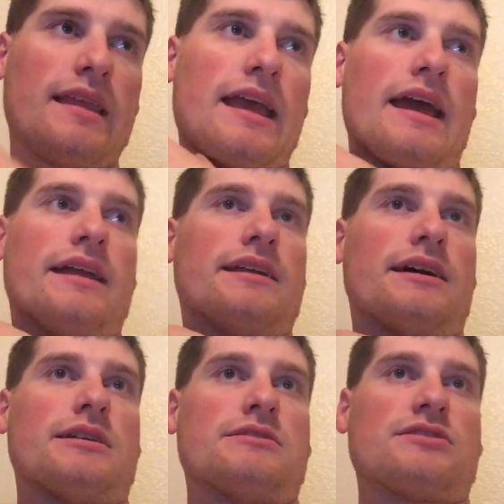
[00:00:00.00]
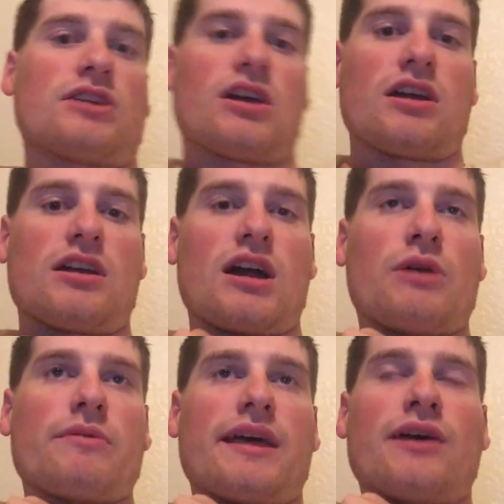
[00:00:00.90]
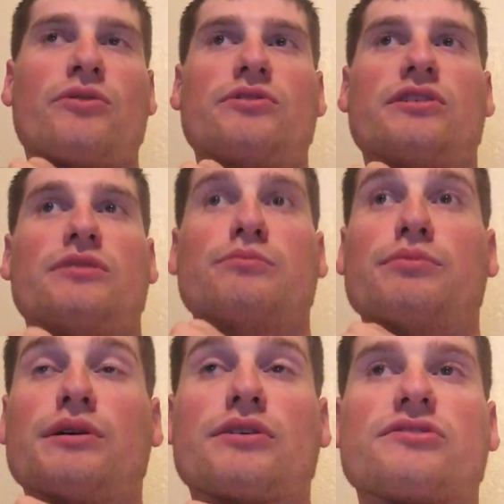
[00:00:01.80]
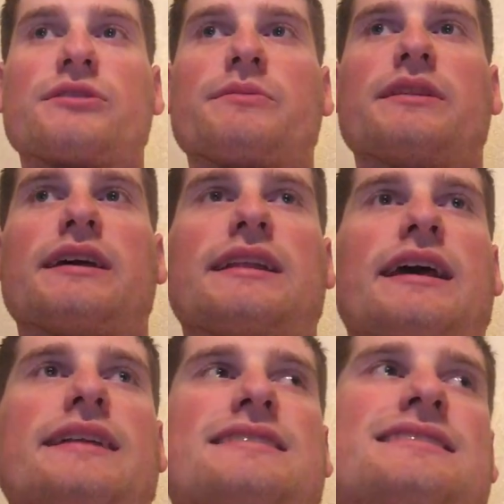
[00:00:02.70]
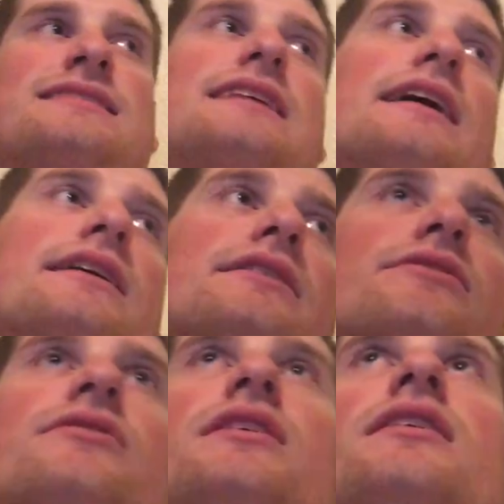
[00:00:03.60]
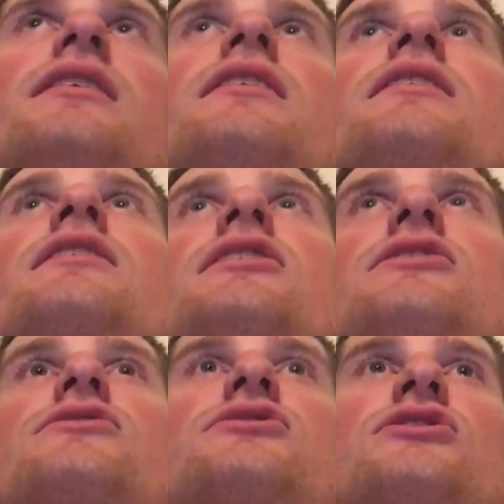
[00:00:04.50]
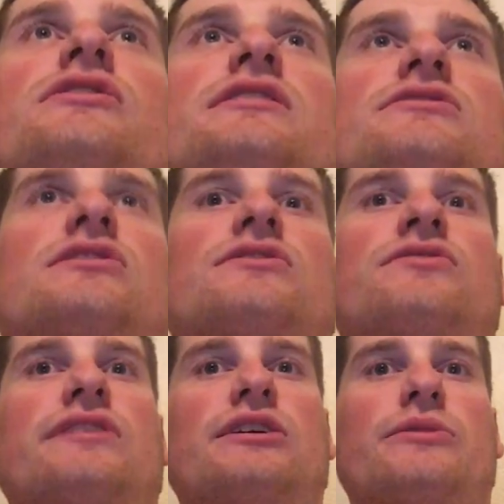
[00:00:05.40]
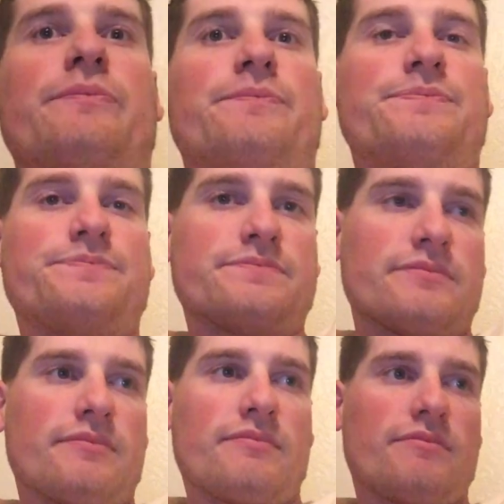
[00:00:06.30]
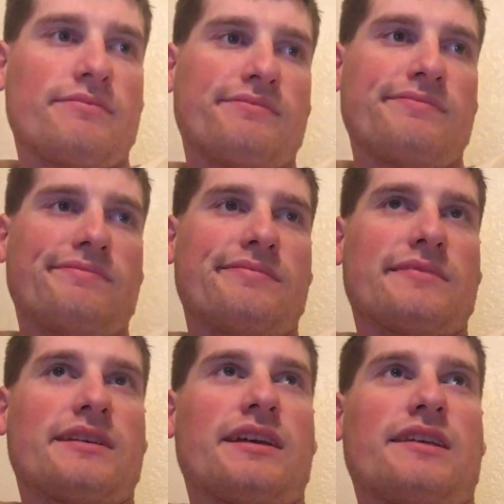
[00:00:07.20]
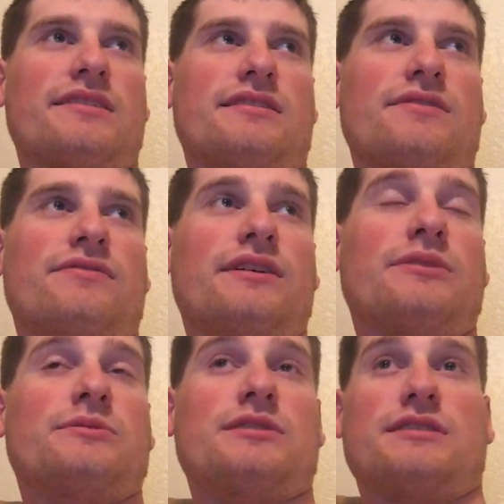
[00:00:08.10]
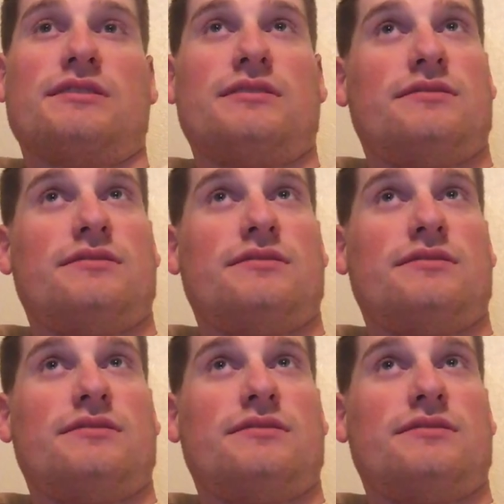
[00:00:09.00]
and just gone with that, or done a book or something like that instead of turning it into a film, because the film just